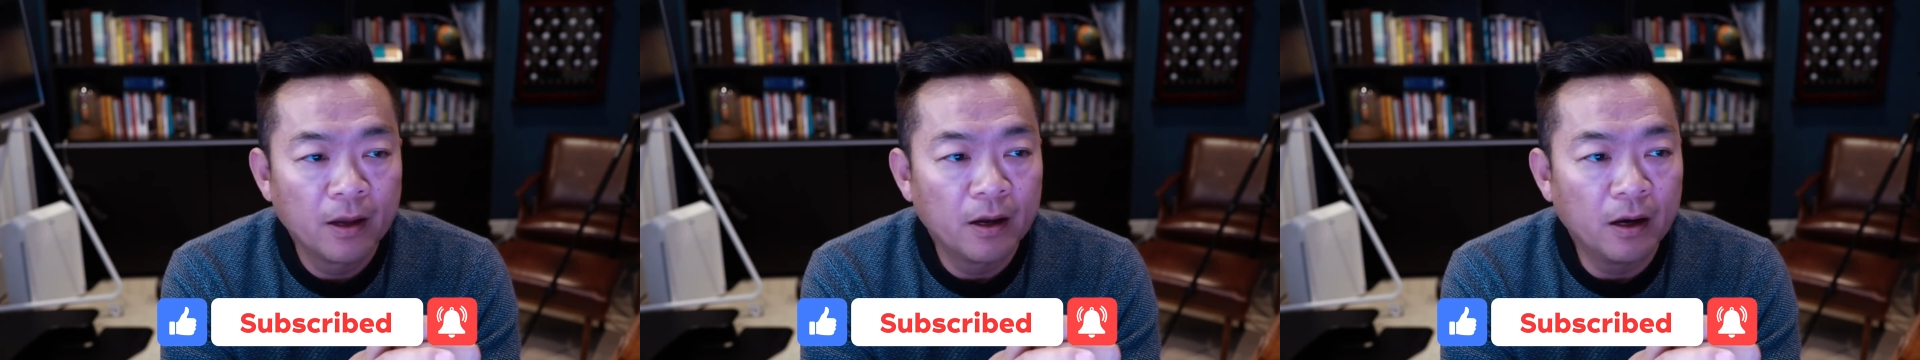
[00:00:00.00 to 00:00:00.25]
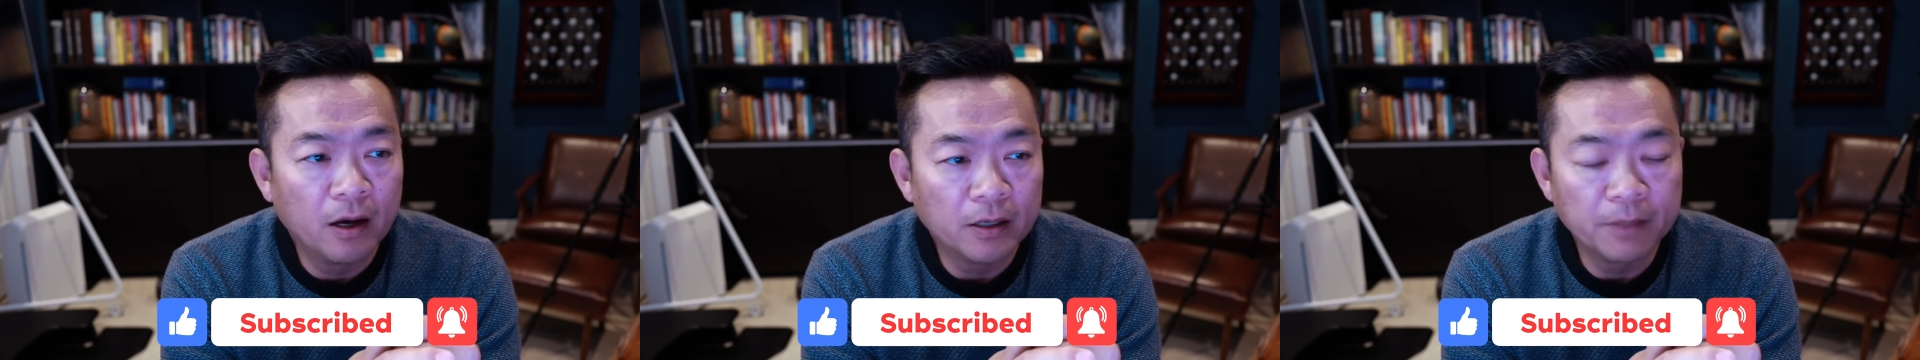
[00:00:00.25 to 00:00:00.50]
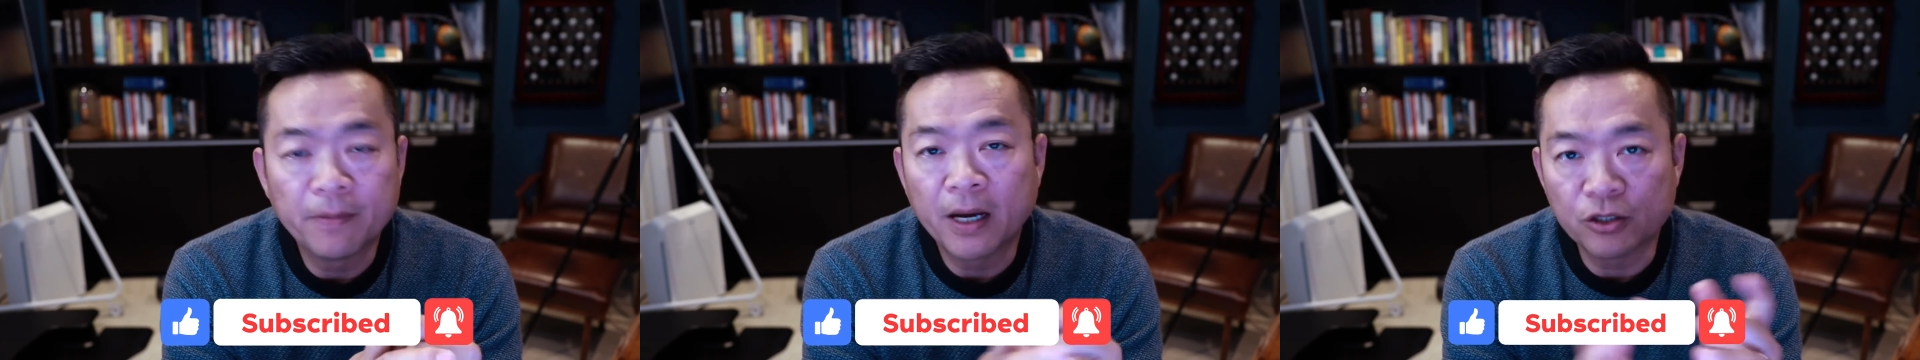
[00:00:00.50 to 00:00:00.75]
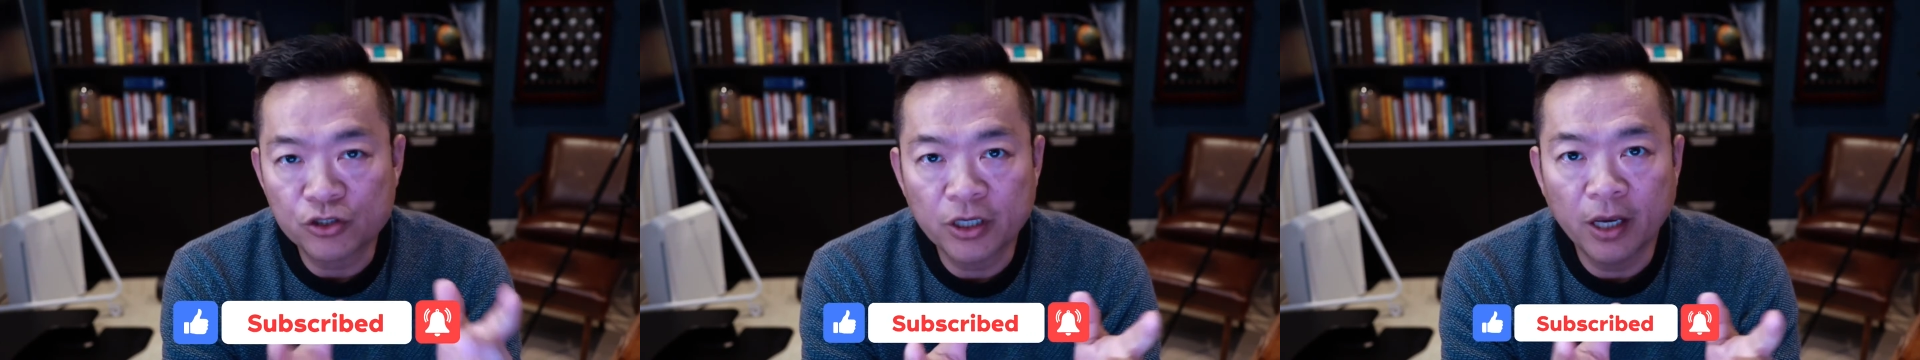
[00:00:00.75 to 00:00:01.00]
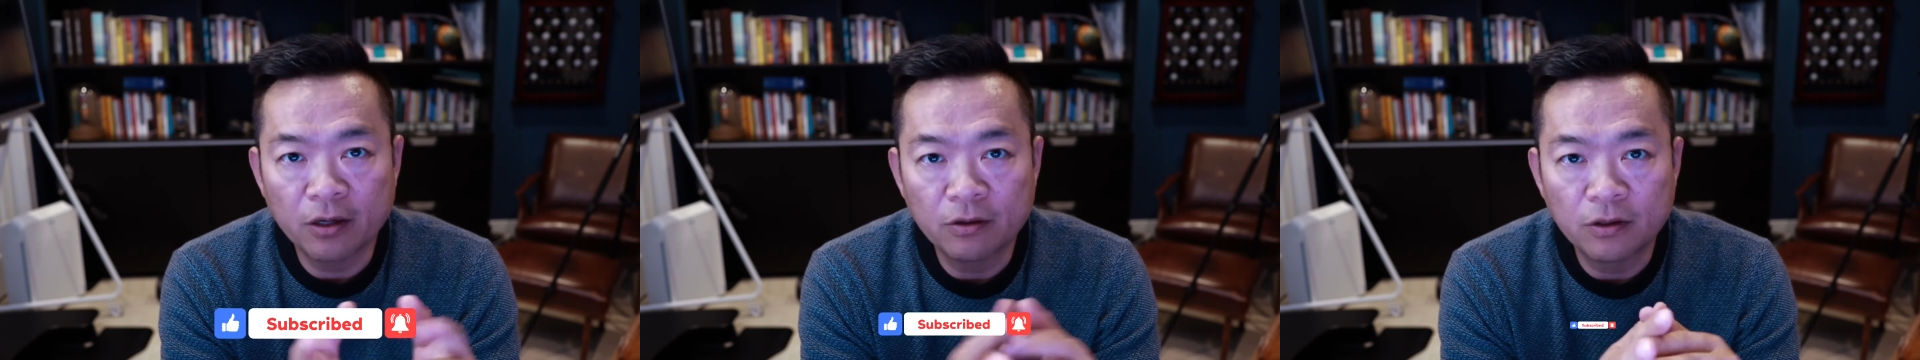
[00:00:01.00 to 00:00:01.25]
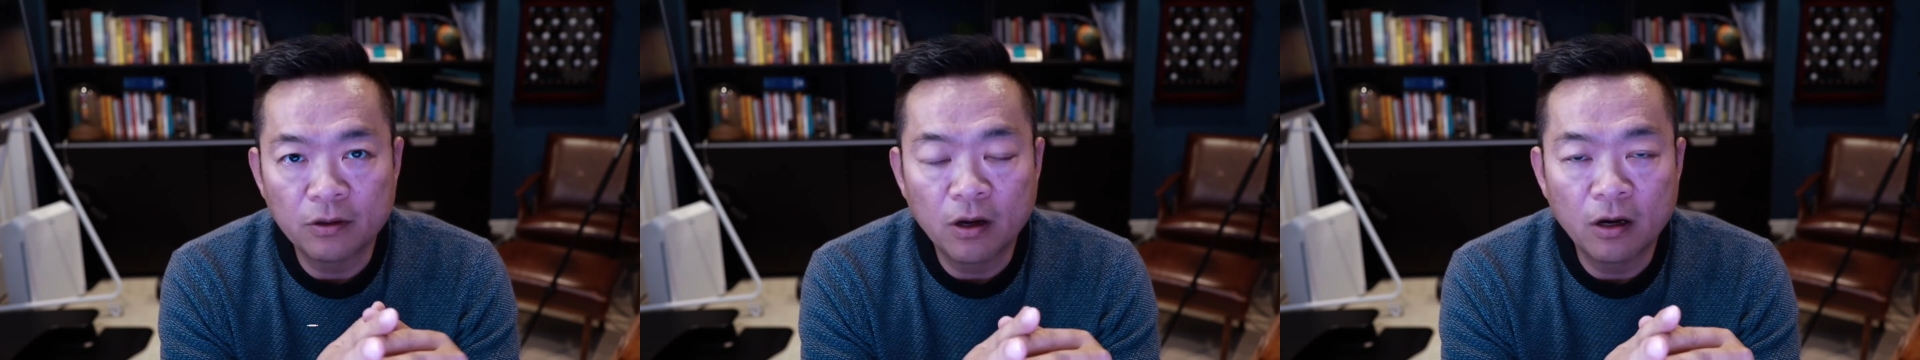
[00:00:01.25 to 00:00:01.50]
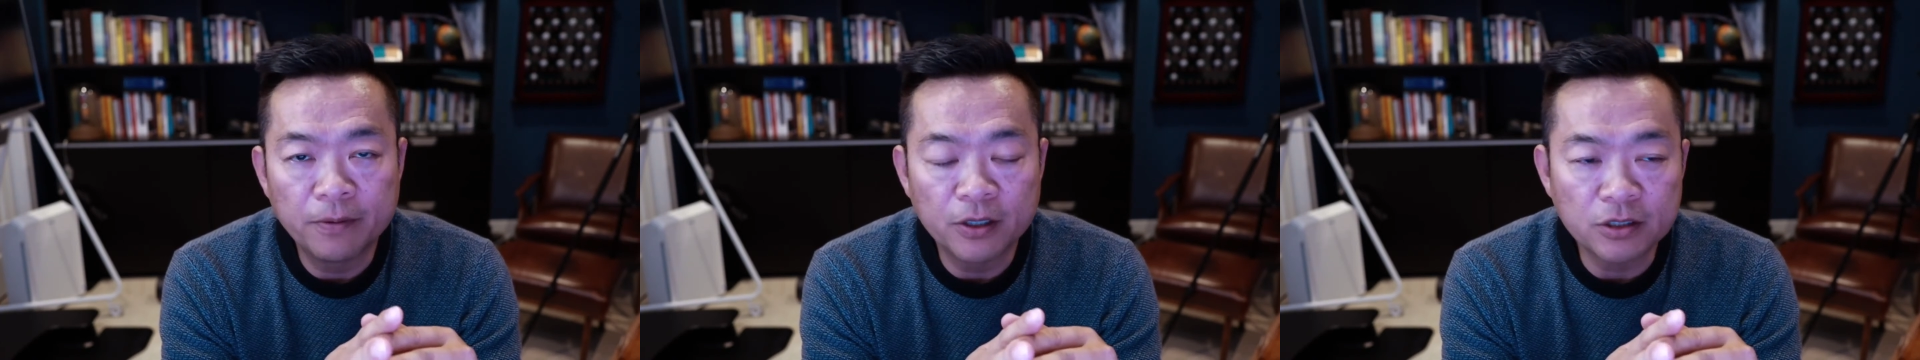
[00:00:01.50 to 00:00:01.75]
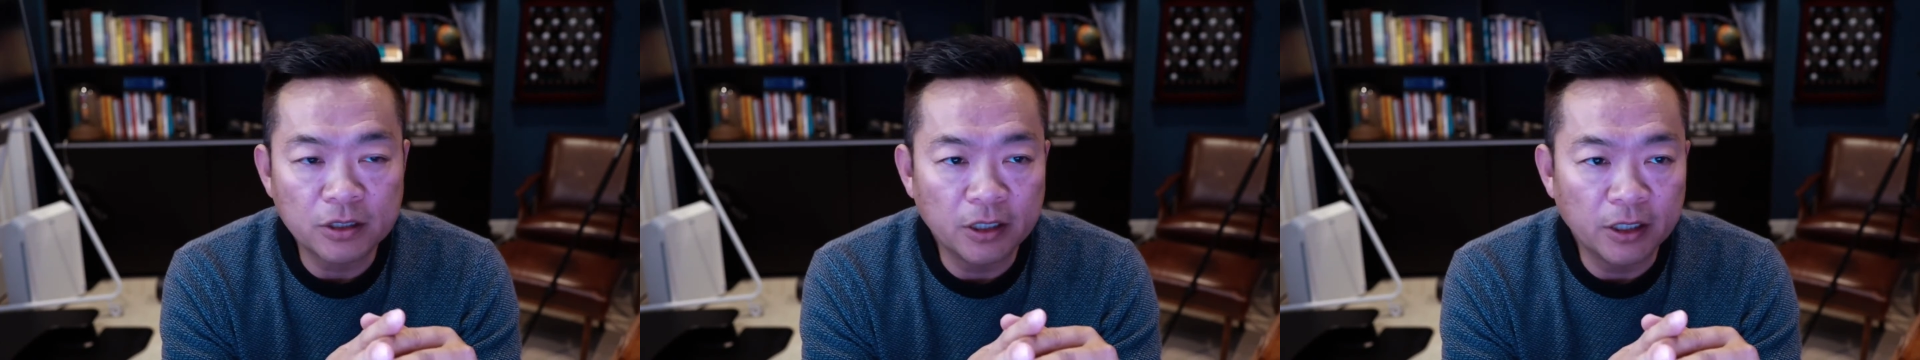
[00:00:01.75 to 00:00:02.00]
In my channel,
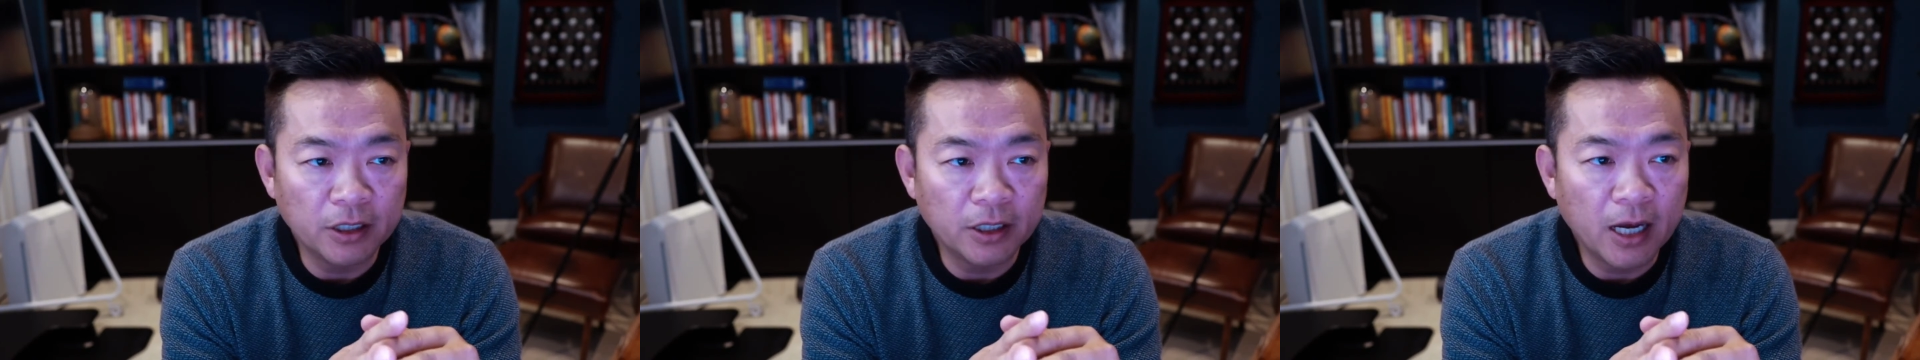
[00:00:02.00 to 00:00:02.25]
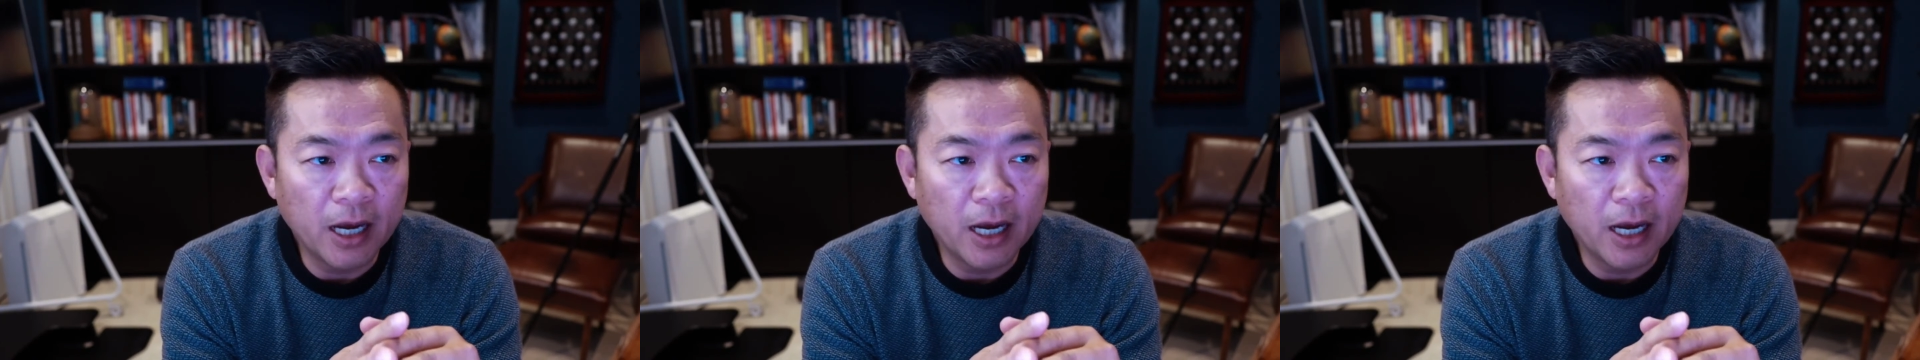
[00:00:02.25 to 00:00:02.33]
obviously,